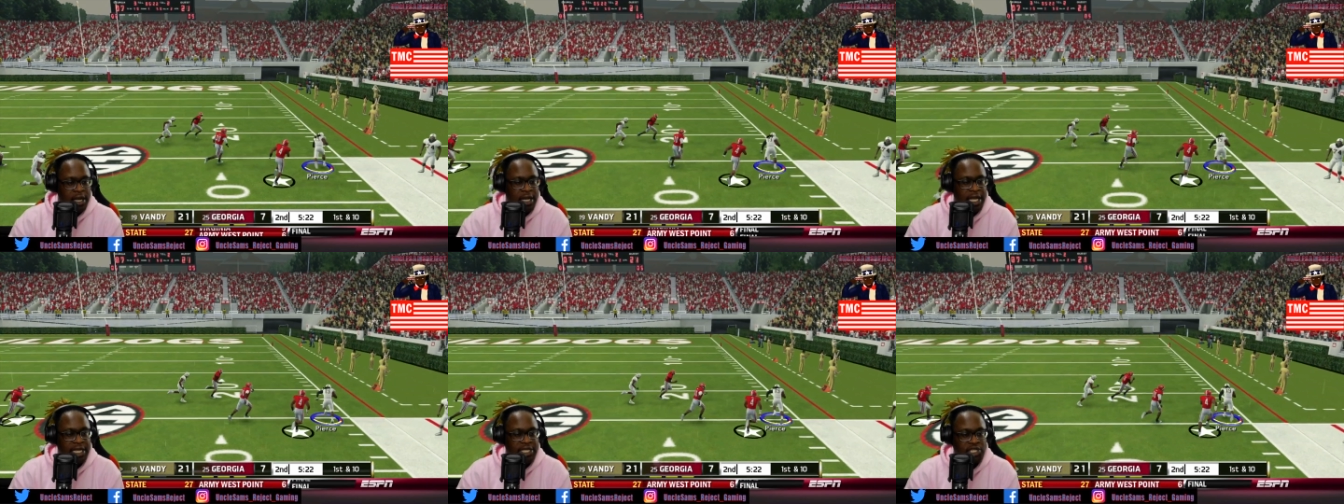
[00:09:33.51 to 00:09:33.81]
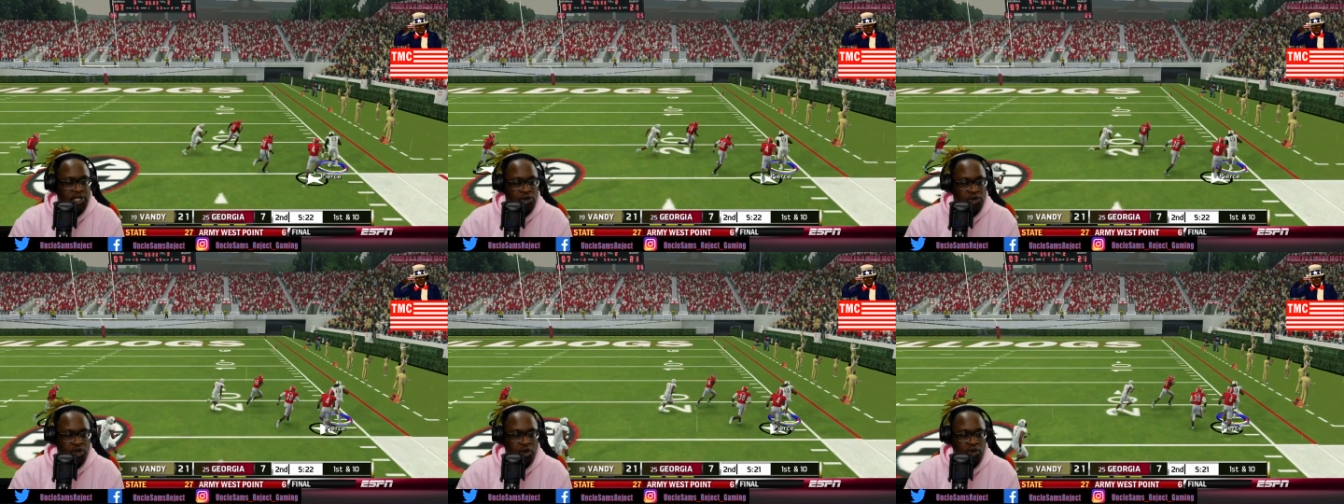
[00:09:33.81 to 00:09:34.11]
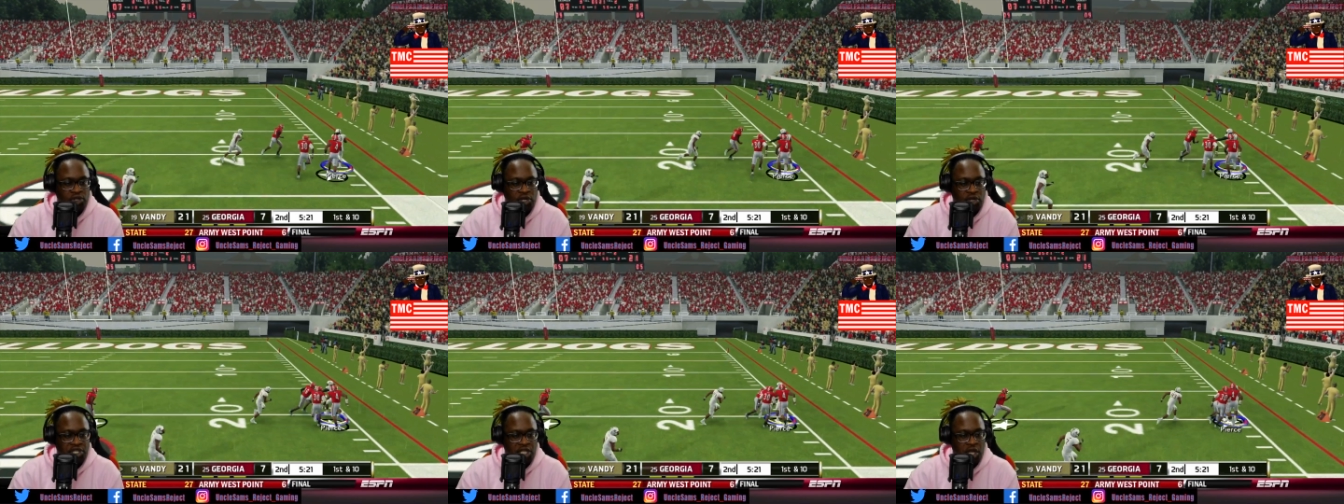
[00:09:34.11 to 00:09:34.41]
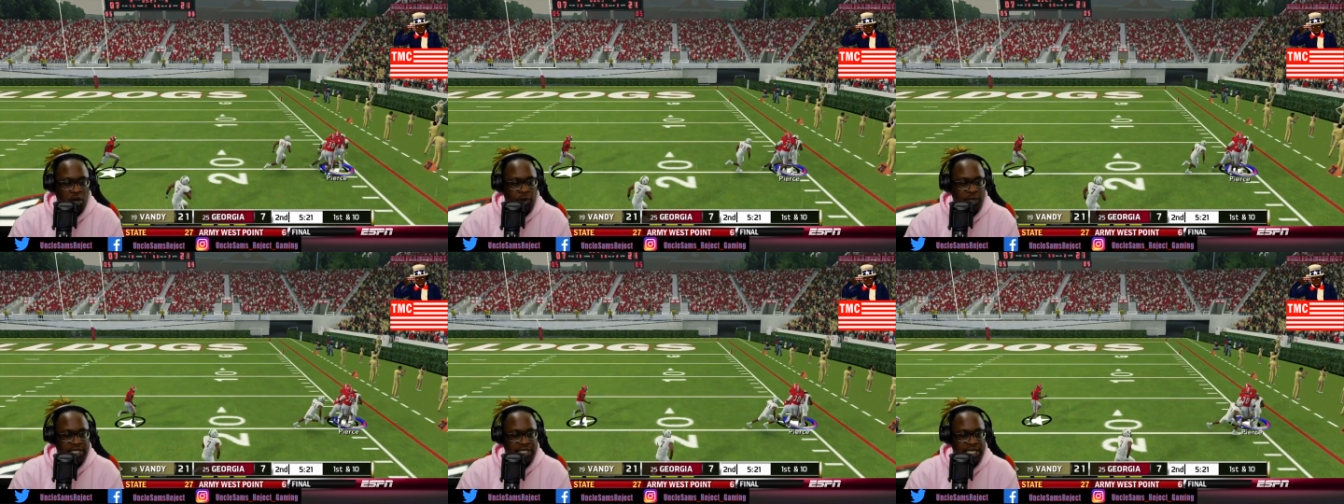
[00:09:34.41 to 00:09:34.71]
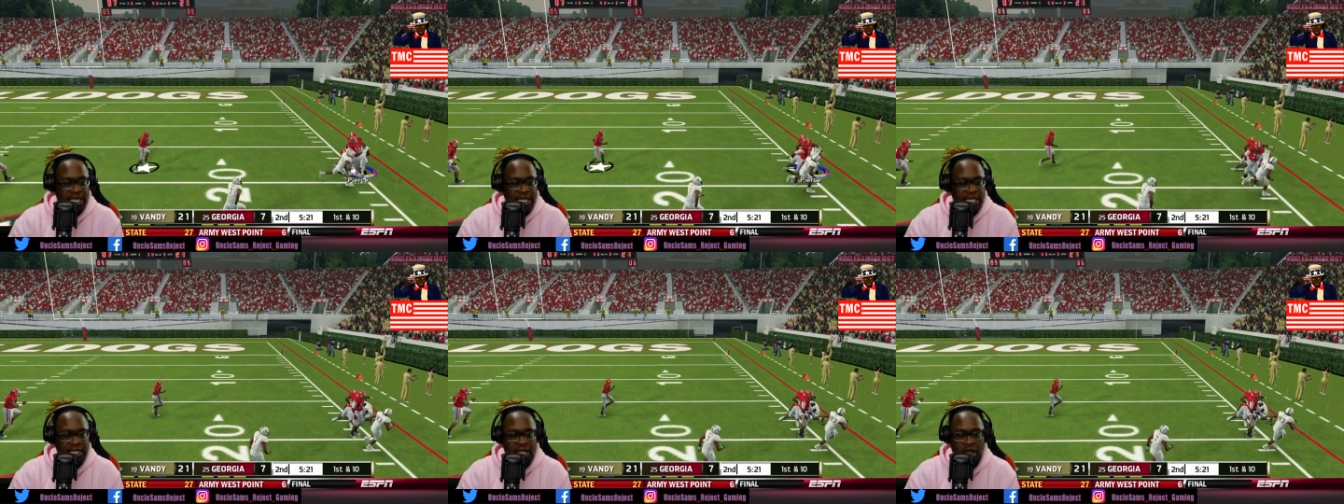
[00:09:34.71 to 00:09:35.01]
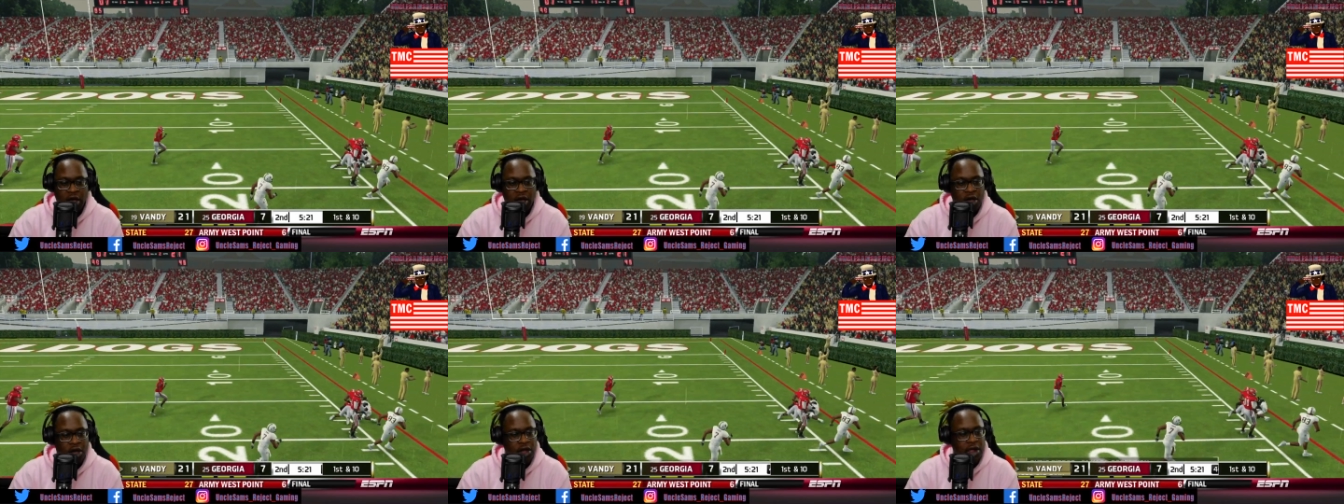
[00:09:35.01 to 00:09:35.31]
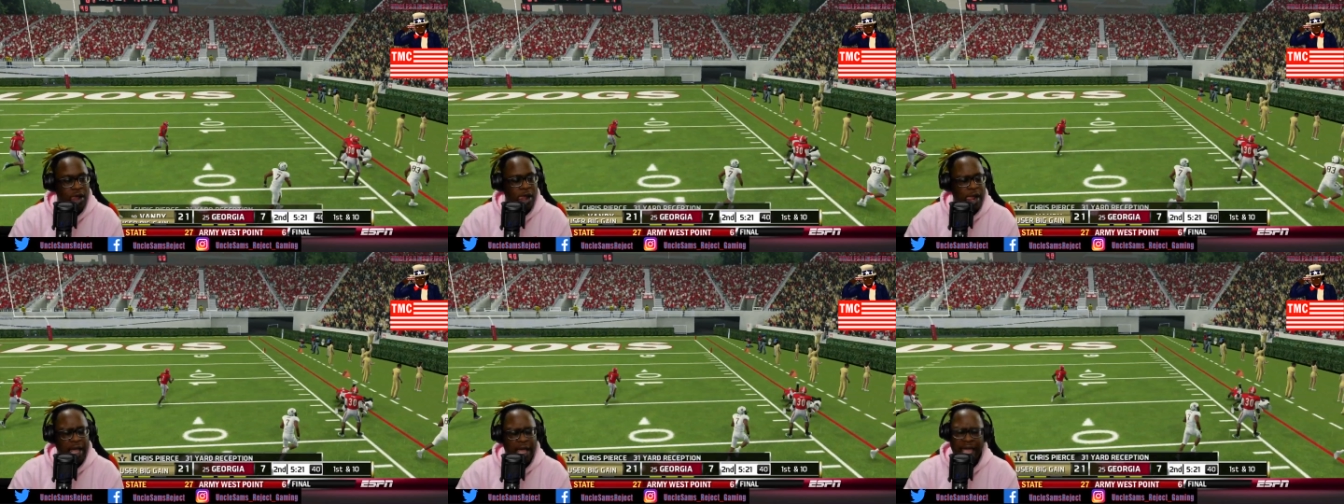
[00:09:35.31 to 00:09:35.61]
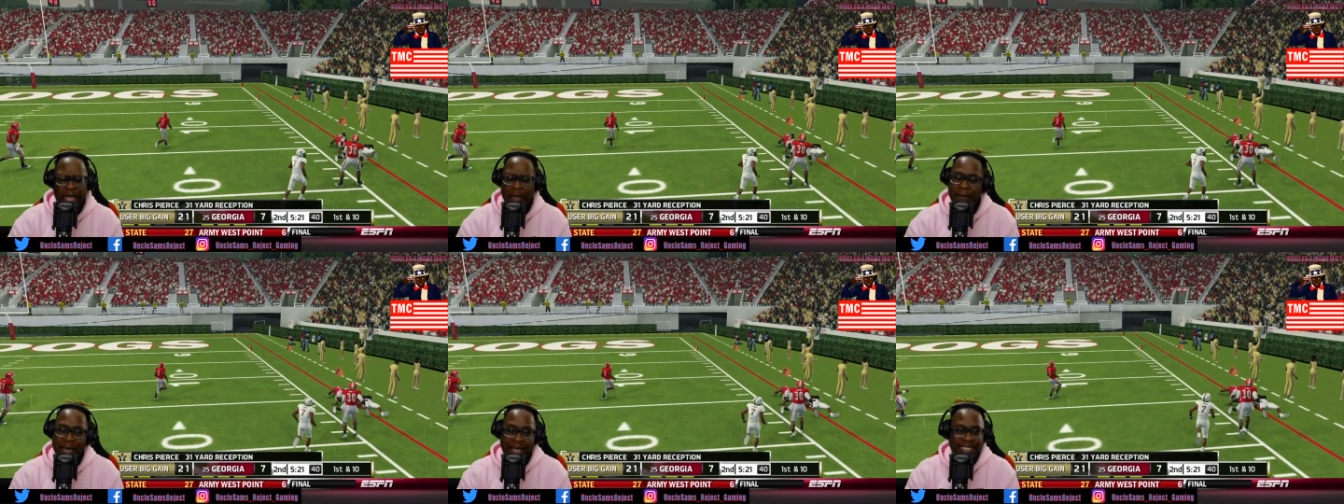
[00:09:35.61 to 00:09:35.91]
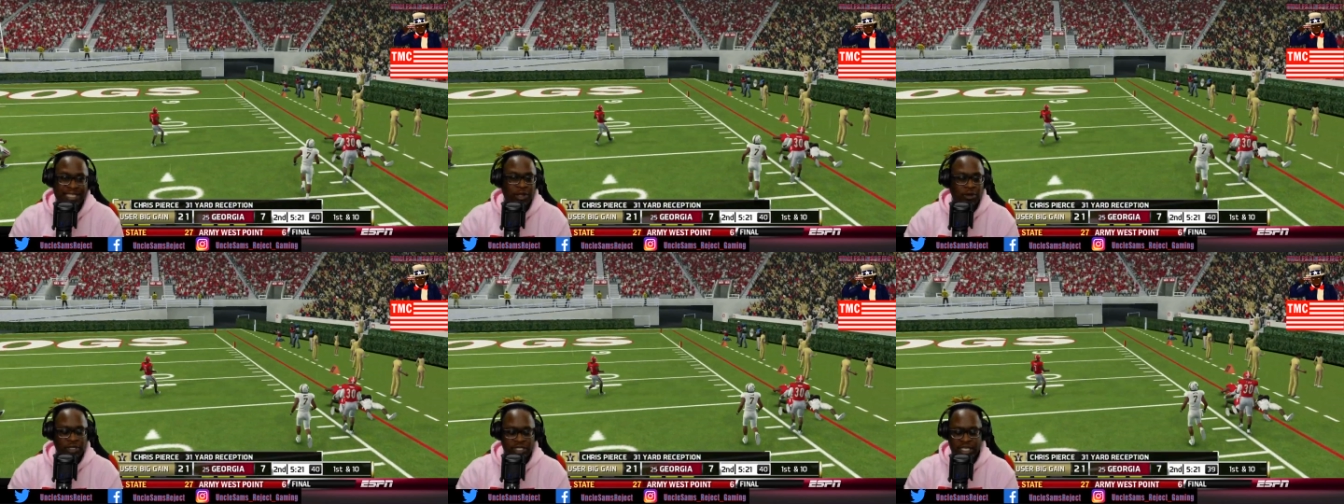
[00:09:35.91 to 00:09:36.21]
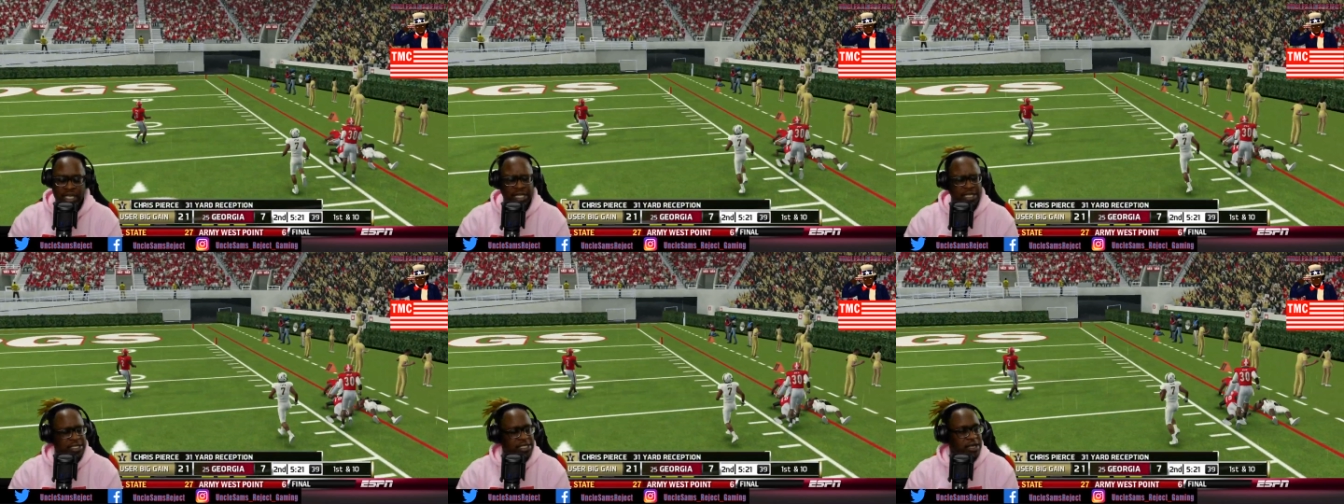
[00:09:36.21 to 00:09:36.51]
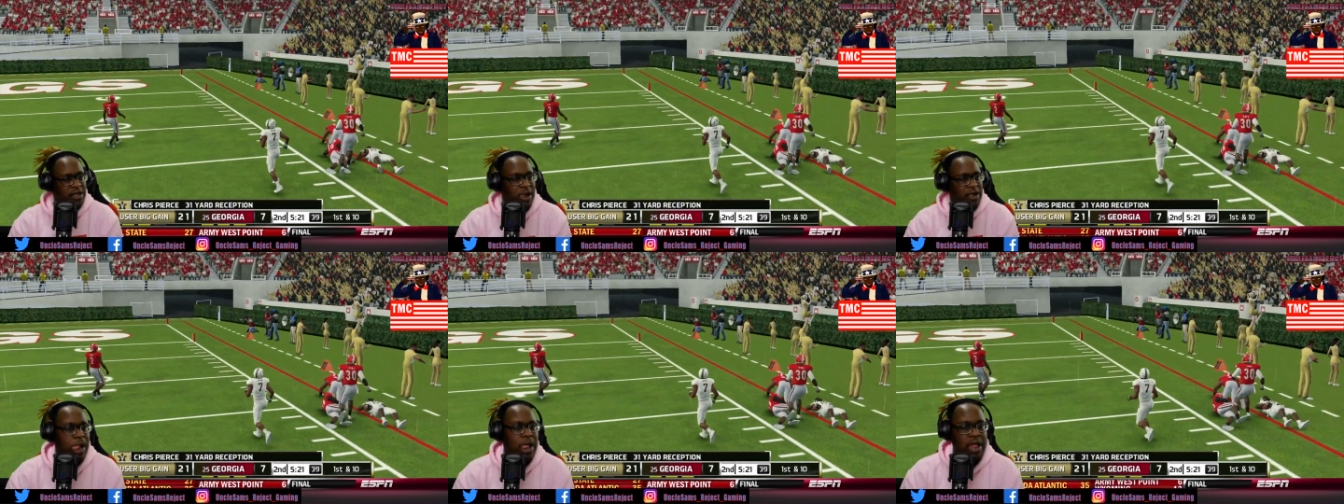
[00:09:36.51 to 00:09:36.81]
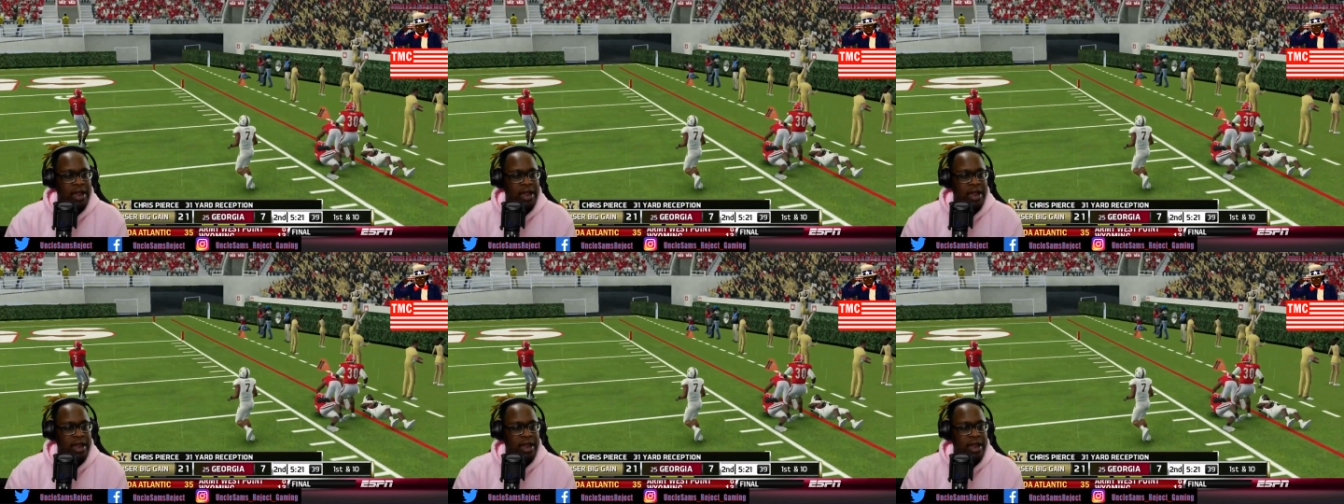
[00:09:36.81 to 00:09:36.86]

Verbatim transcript: These two dudes are so in sync, dog. It makes no sense.